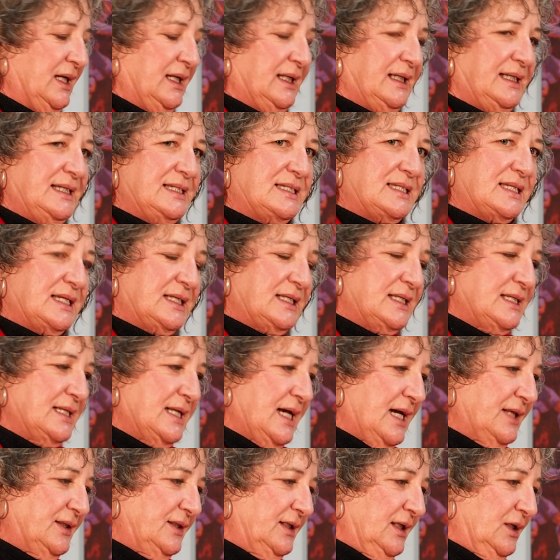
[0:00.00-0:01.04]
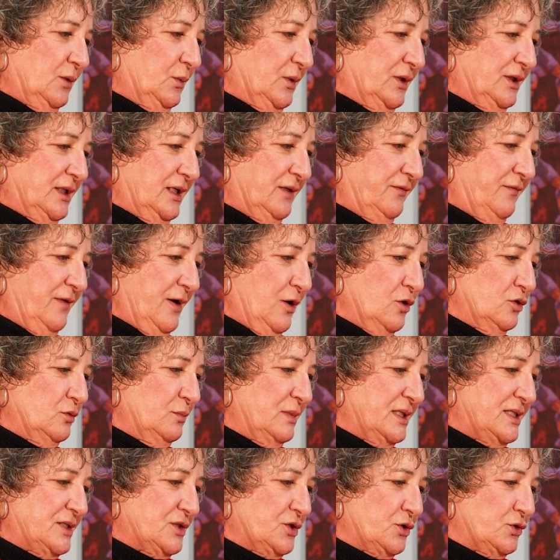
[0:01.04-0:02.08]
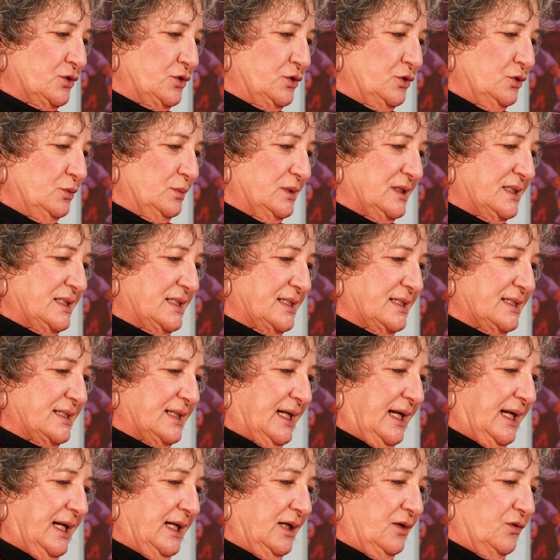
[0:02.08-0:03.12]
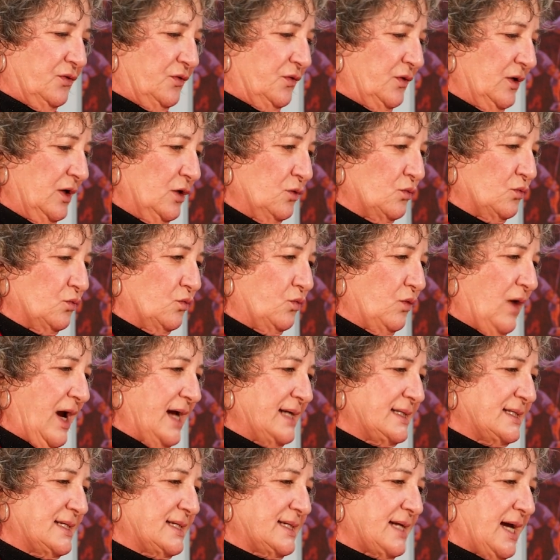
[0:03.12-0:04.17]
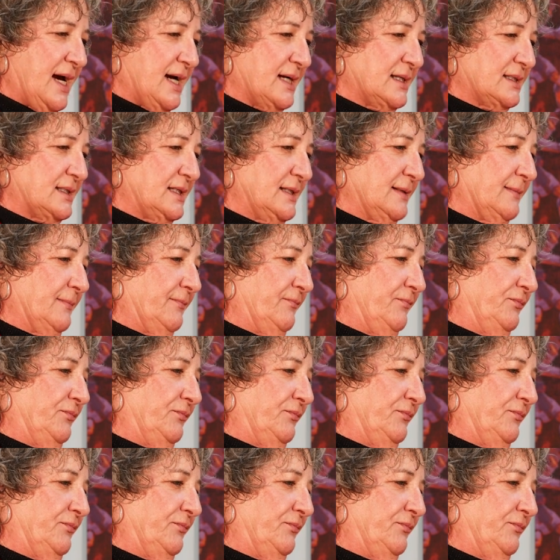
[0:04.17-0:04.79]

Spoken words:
He said nothing when they found Mr. Toomis's cave ransacked.